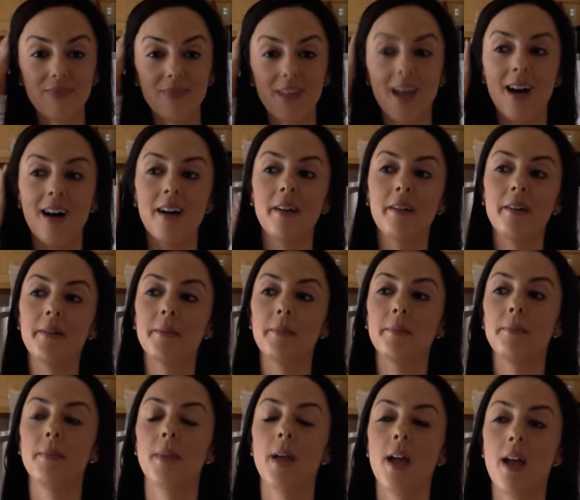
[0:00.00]
I
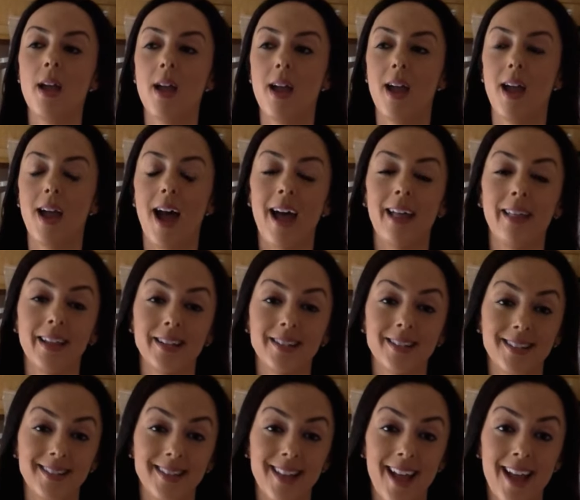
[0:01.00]
like
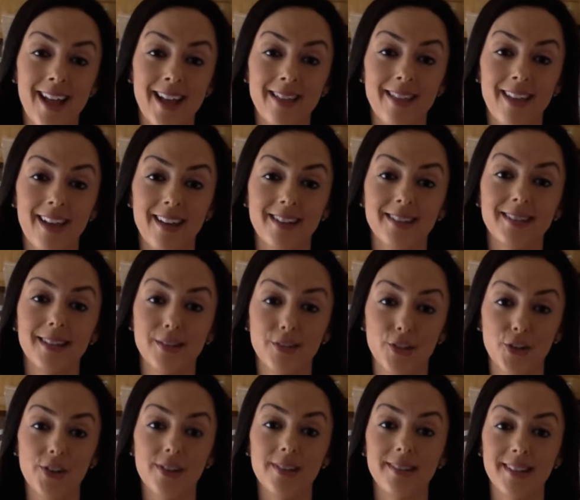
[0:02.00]
to say that it's as
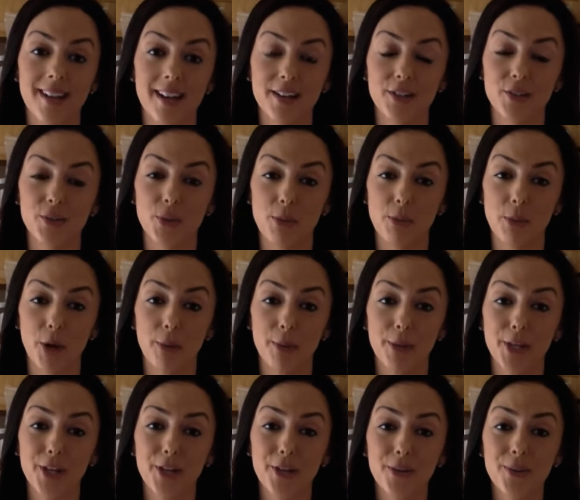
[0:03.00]
good as dinosaur
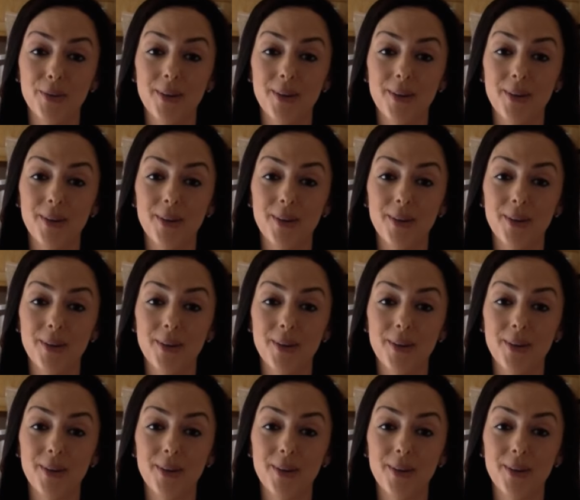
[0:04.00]
barbecue.